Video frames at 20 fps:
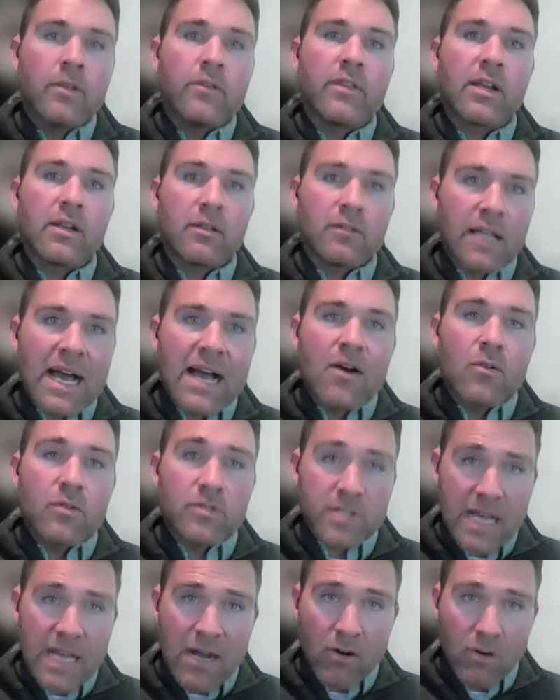that
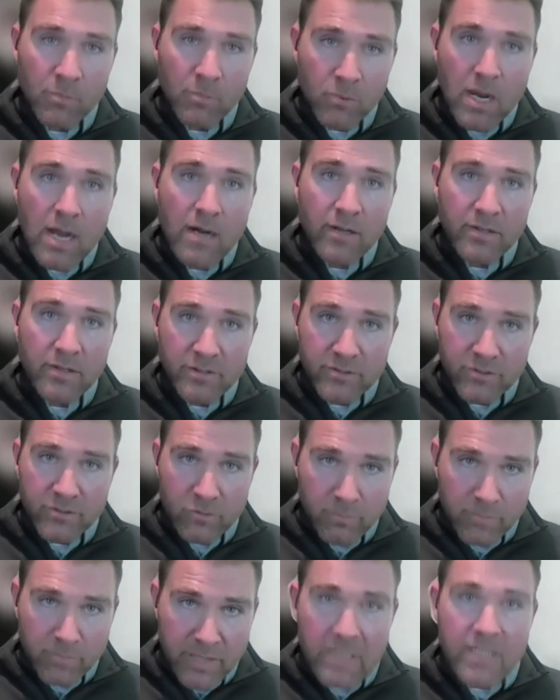allows our product
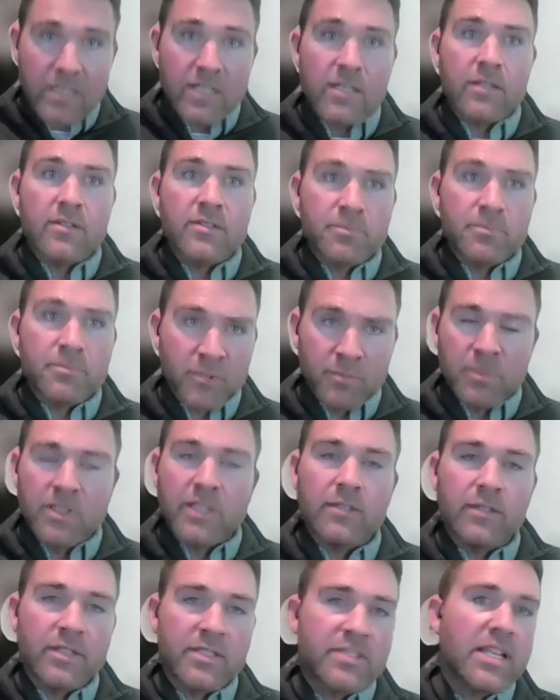to be
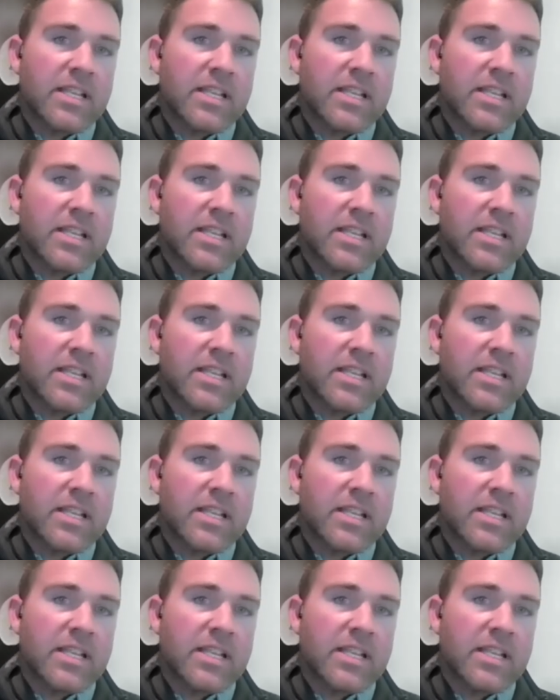completely